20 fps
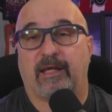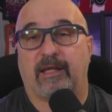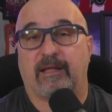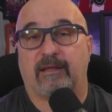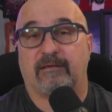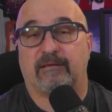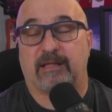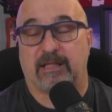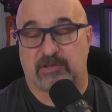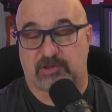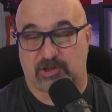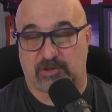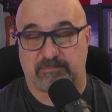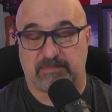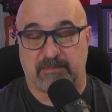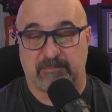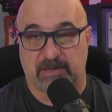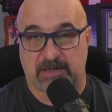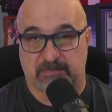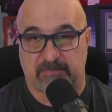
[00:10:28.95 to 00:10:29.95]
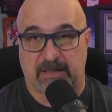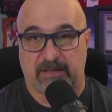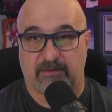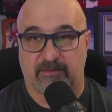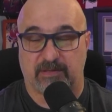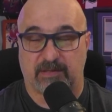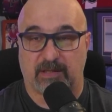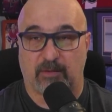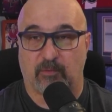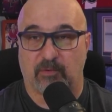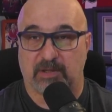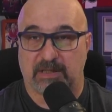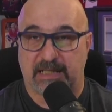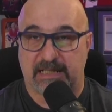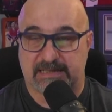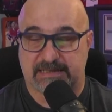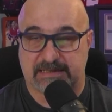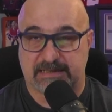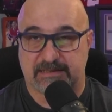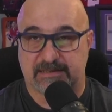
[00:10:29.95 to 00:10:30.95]
they should be much better than they were
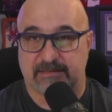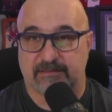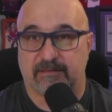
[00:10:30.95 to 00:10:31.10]
last season.